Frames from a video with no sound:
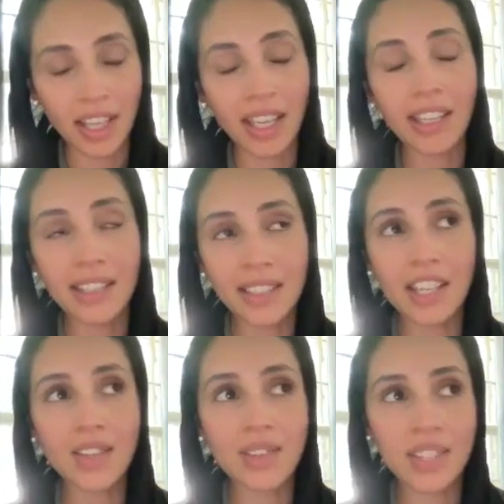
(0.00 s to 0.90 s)
And
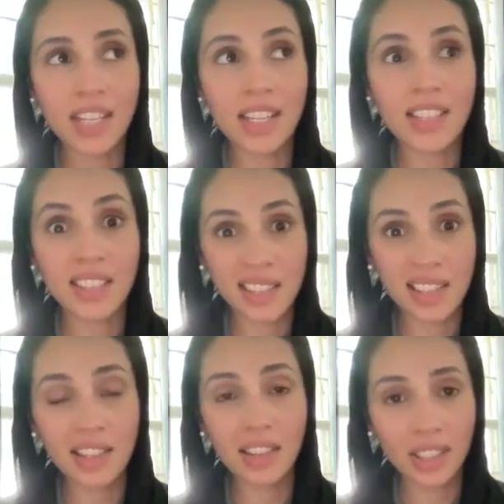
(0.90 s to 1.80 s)
can you see it as this
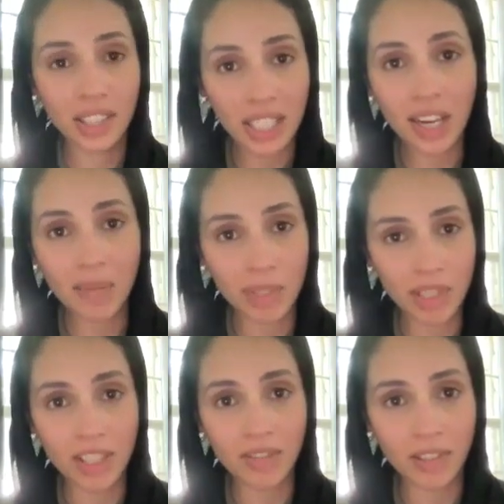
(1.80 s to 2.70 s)
is a learning
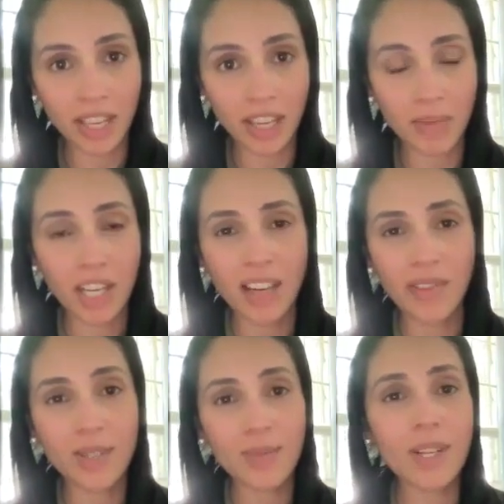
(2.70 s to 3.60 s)
opportunity for them? Of
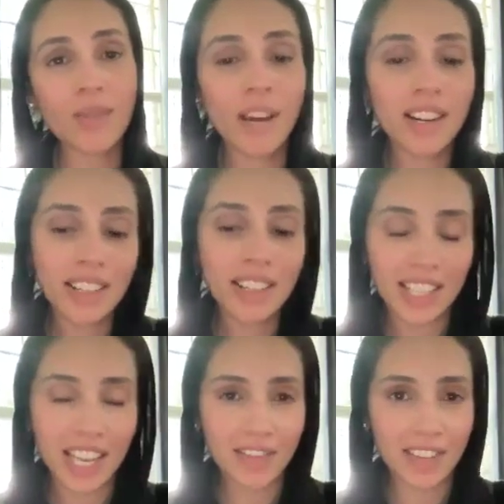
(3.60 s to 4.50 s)
course, we don't want our kids
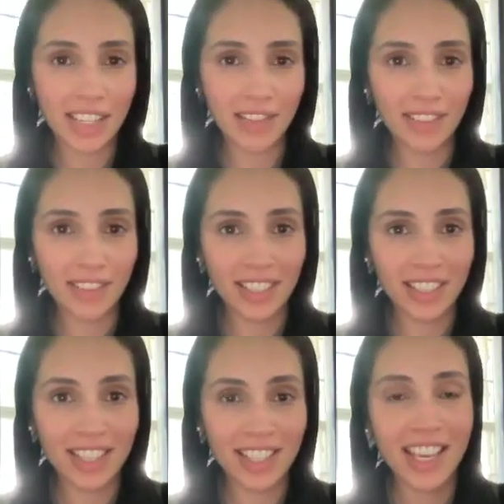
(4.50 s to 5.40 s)
to have negative
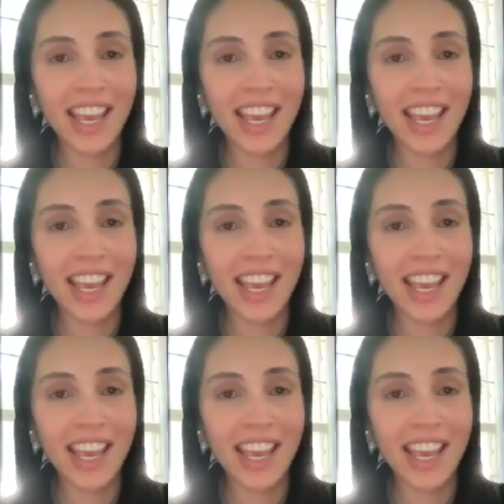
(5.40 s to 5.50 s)
feelings.